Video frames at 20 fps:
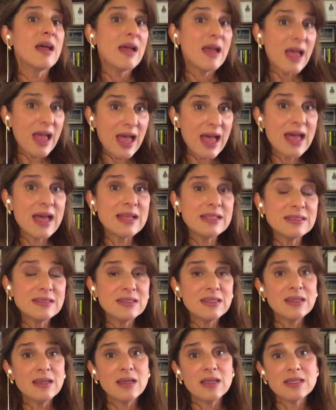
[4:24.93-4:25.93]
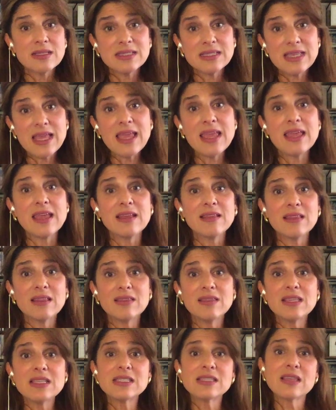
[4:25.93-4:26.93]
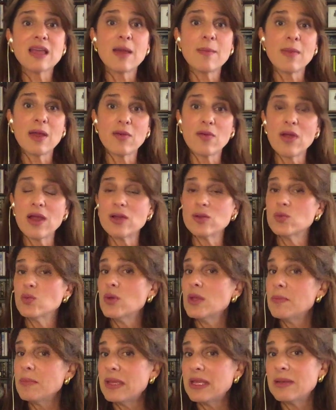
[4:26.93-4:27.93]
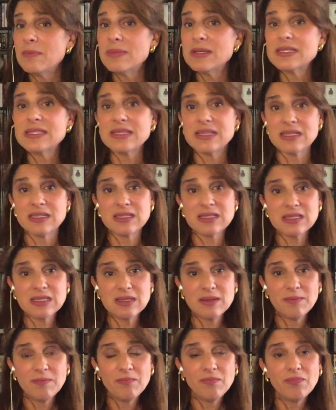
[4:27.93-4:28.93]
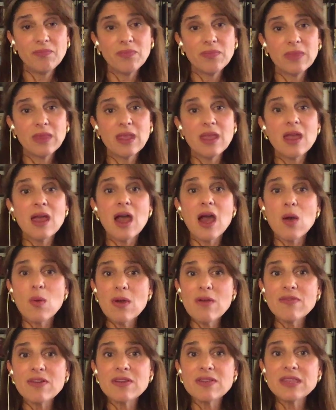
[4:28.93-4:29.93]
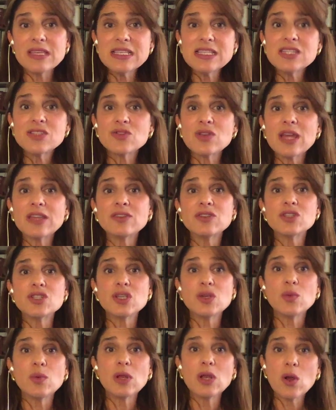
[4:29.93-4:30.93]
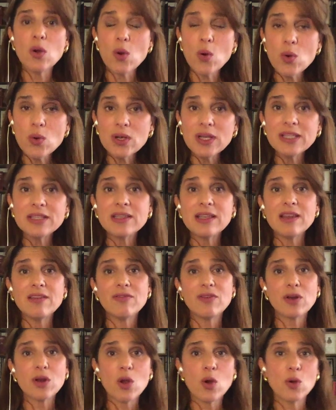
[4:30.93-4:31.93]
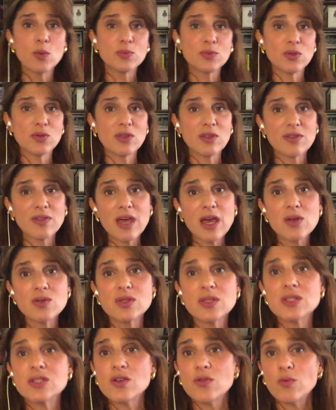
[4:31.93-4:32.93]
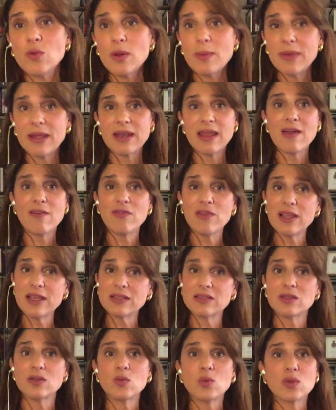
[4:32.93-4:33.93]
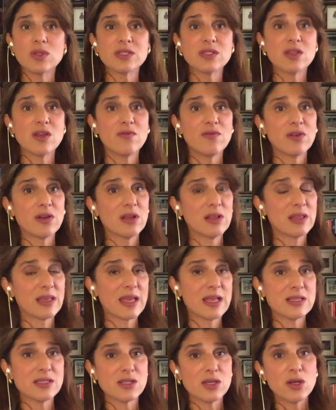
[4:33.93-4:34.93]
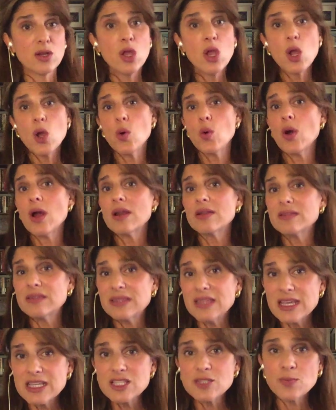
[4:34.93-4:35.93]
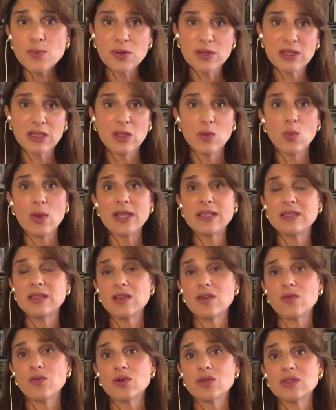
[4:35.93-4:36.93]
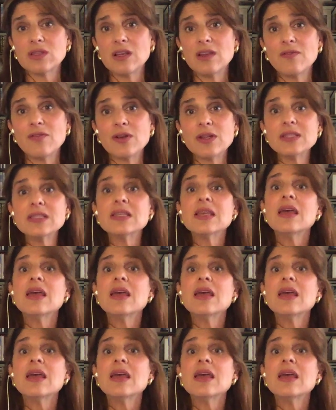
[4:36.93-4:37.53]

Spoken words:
and saying that this time around we mean business. However, this strategy will only deliver hope to the thousands of women afflicted with cervical cancer who are desperately waiting for deliverance